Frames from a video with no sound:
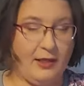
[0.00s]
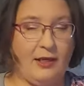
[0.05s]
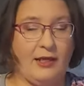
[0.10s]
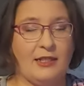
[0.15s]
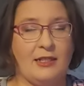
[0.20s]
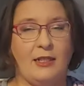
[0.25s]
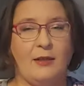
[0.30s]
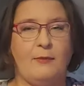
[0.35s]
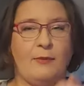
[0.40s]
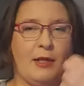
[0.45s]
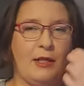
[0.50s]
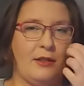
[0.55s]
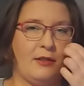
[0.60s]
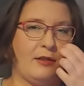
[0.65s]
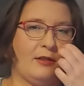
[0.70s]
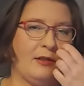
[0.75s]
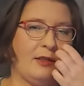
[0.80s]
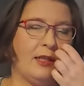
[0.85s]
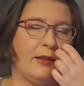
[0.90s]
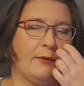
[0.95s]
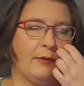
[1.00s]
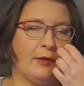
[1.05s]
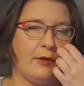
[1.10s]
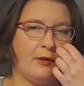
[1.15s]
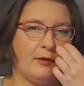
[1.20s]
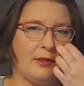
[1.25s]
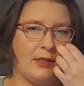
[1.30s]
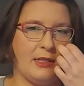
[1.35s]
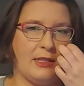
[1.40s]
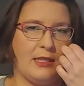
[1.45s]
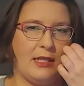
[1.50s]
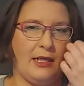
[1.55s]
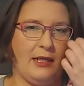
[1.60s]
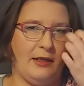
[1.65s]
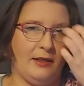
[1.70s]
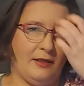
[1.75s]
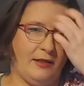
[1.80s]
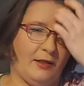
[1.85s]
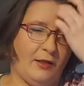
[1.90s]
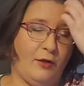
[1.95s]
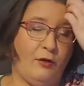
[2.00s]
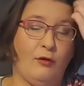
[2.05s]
As I mentioned, they were on the sale,